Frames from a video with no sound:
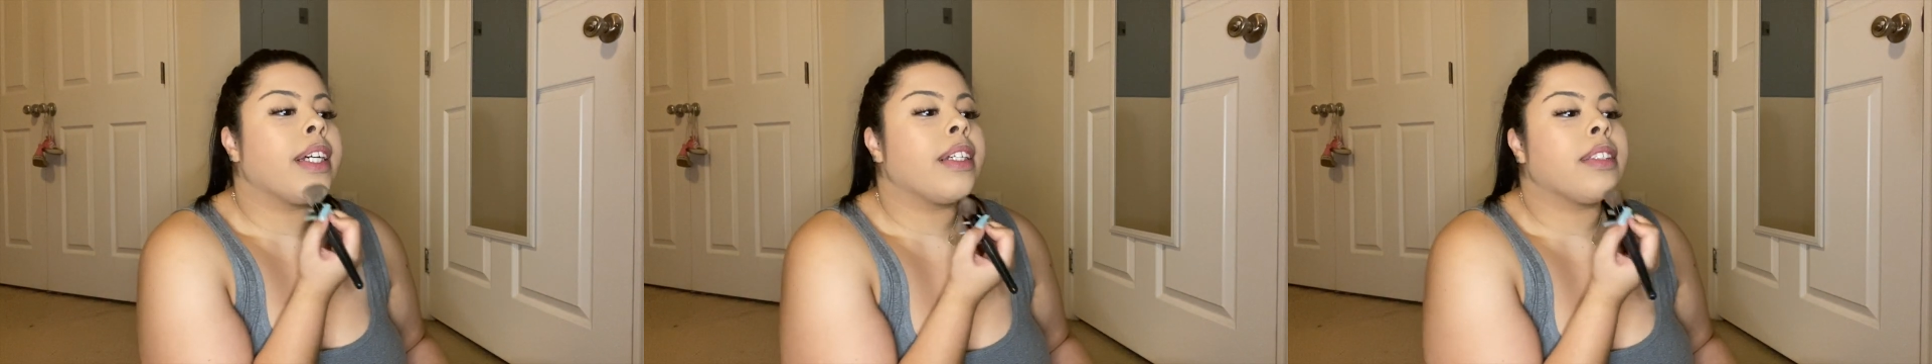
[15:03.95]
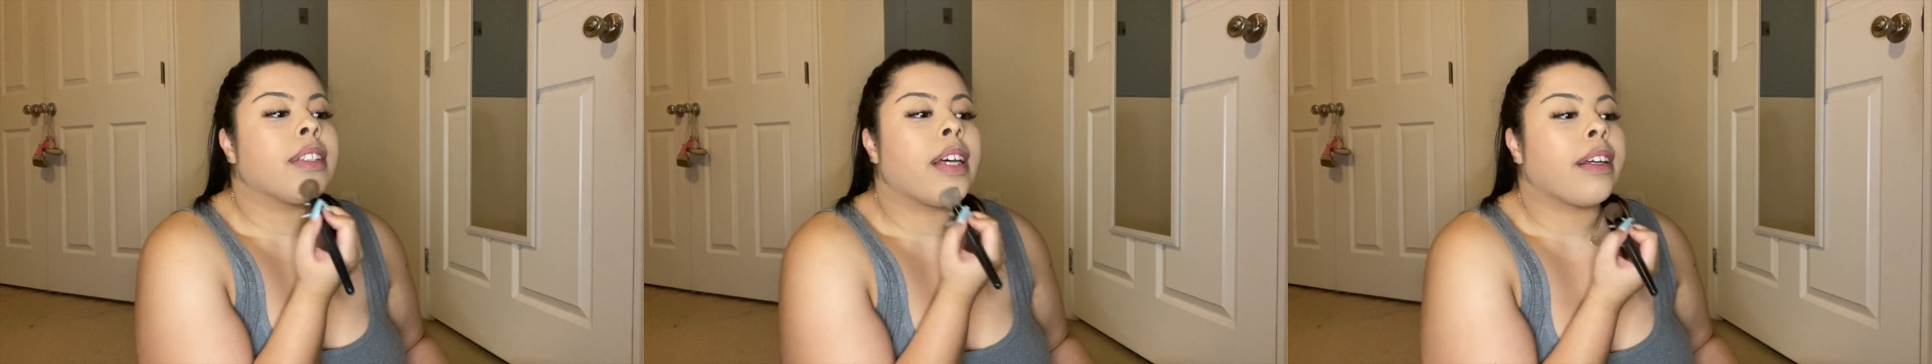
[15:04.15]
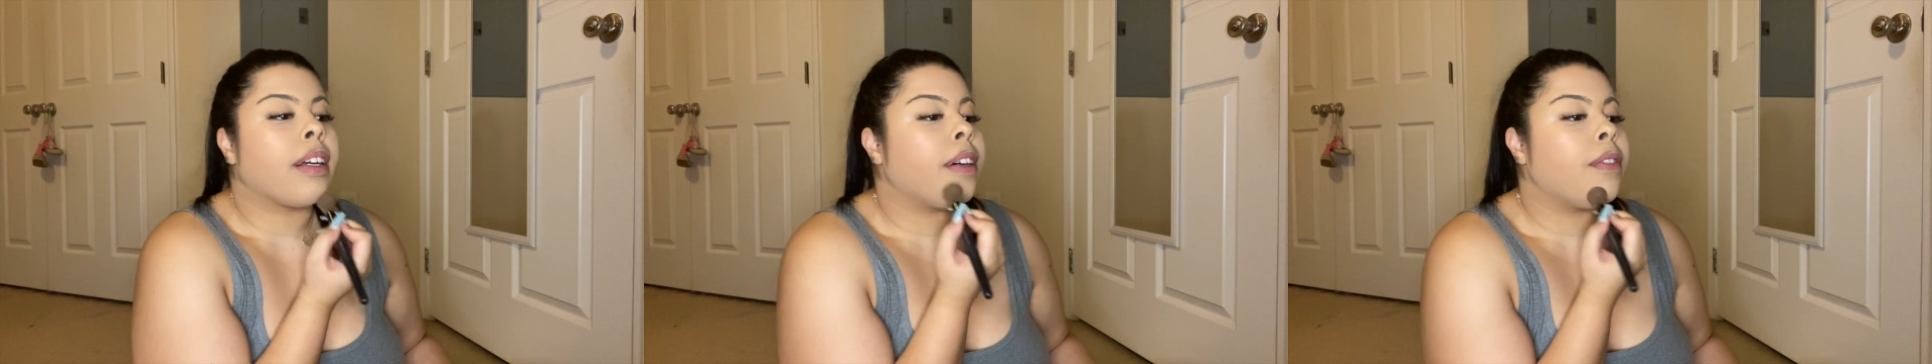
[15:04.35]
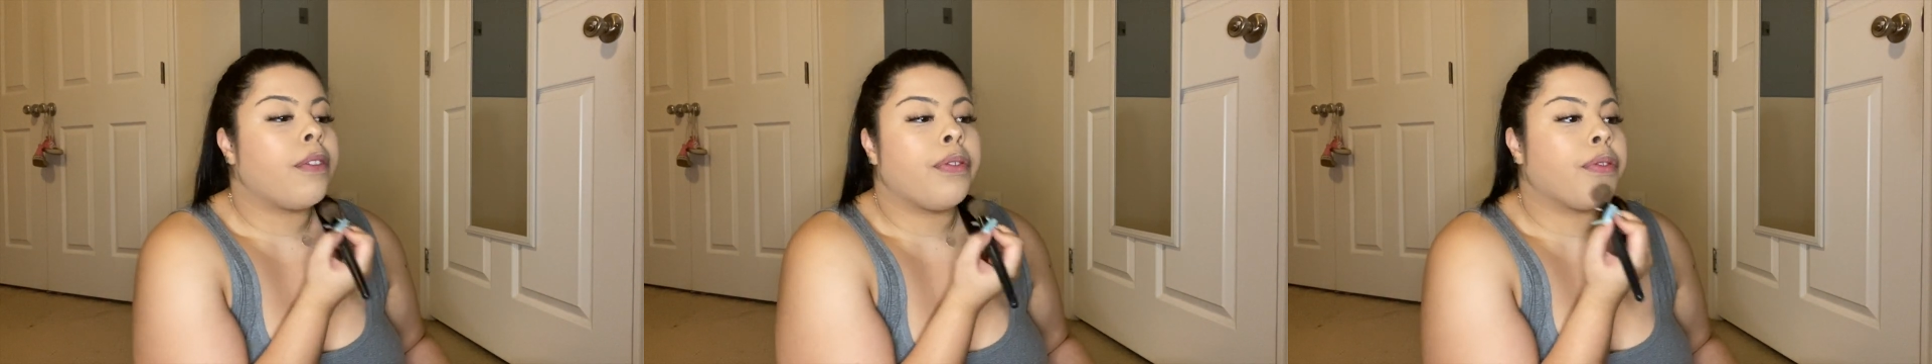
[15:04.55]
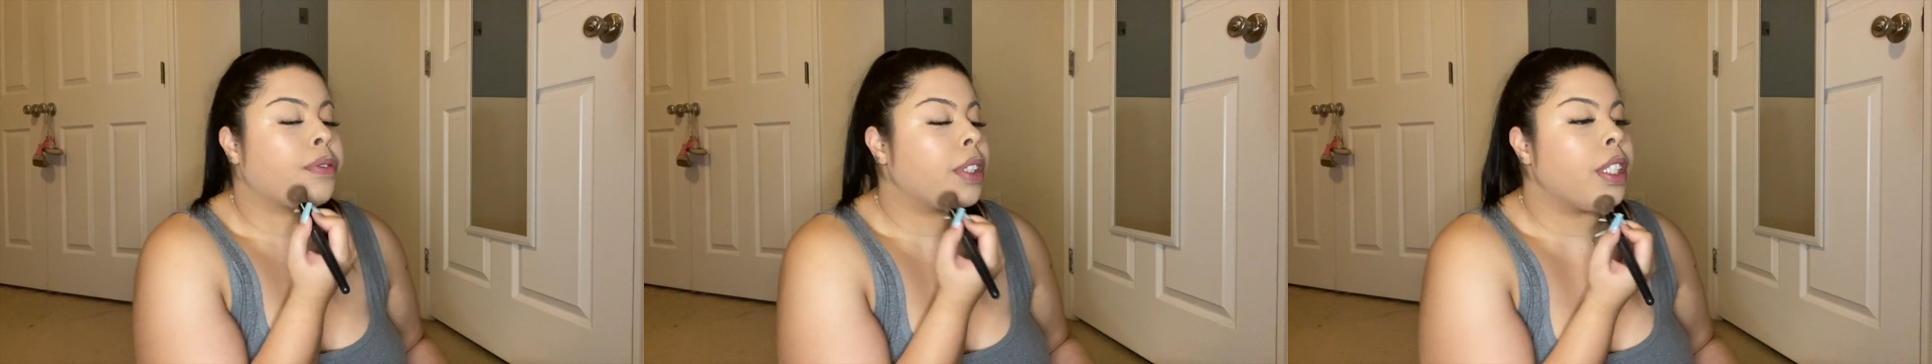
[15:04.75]
It's like a
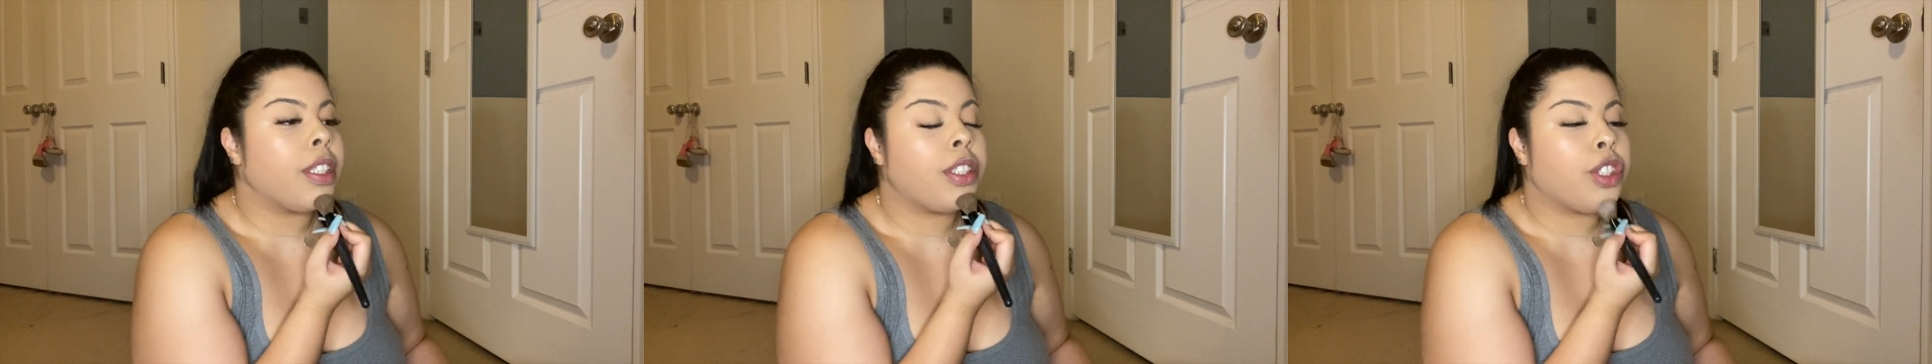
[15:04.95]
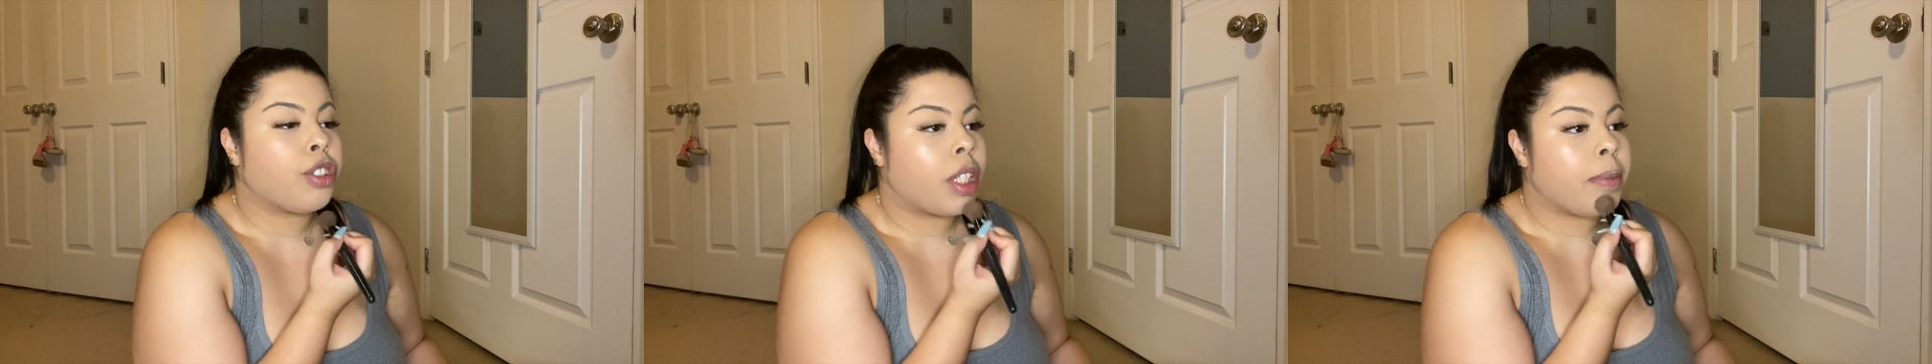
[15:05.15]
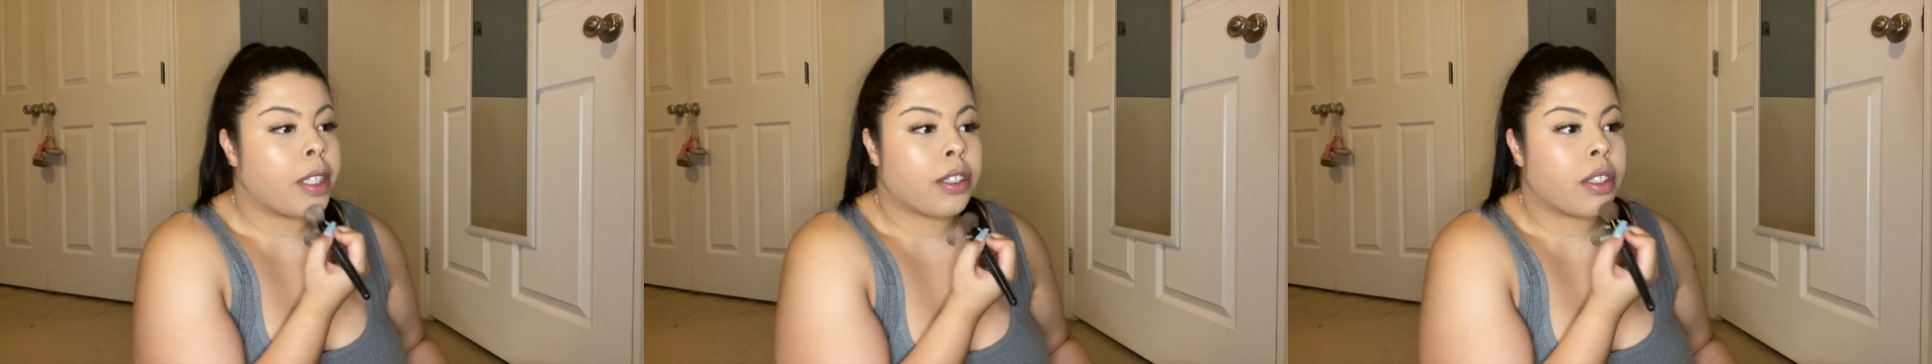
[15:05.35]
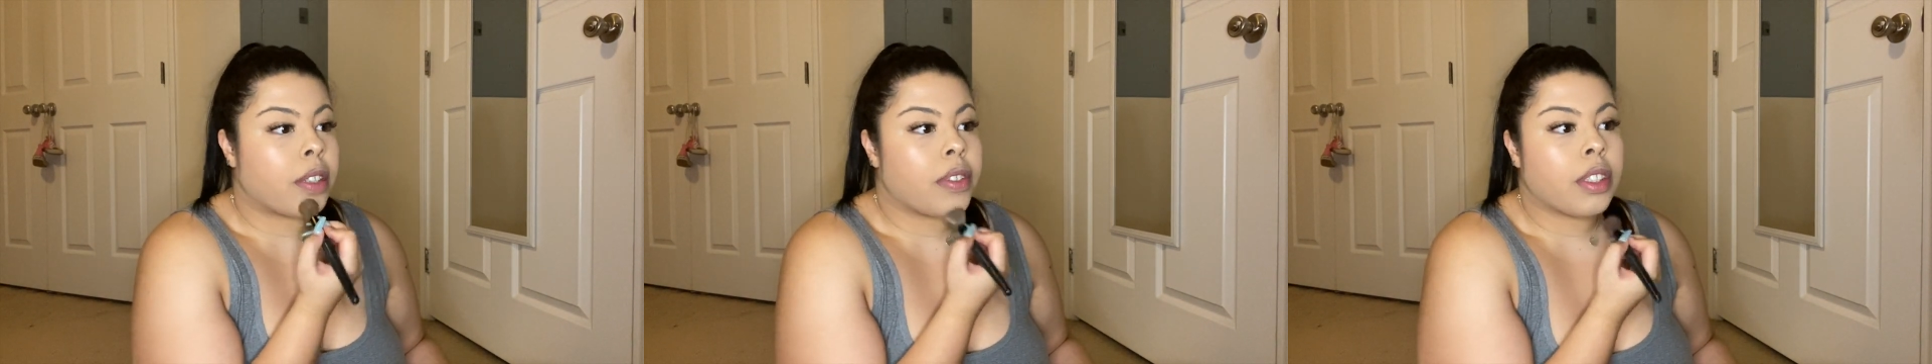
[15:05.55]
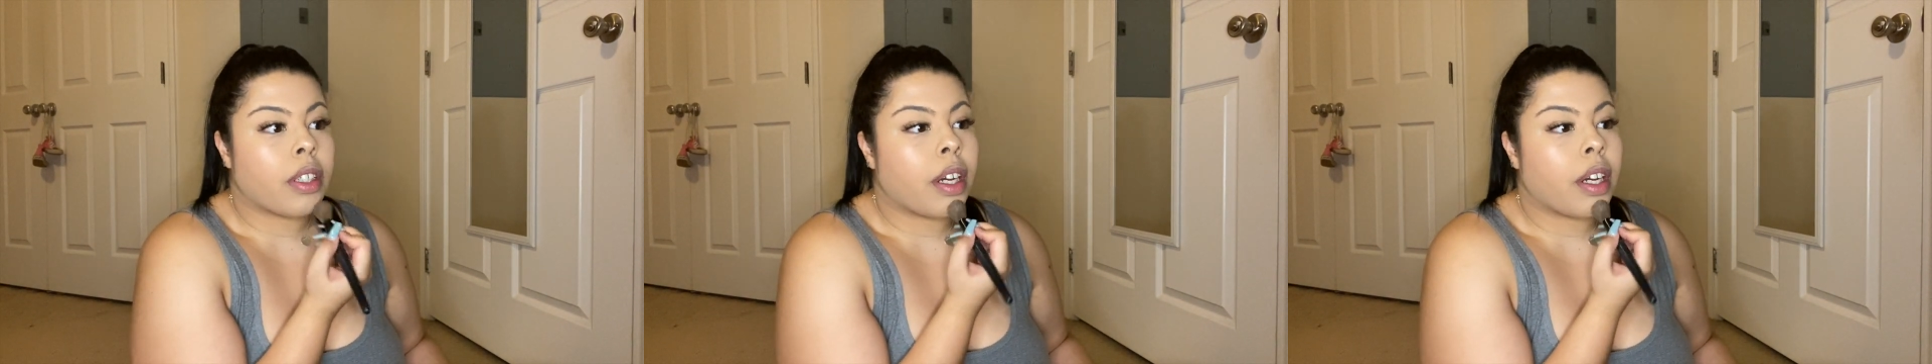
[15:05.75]
free streaming service.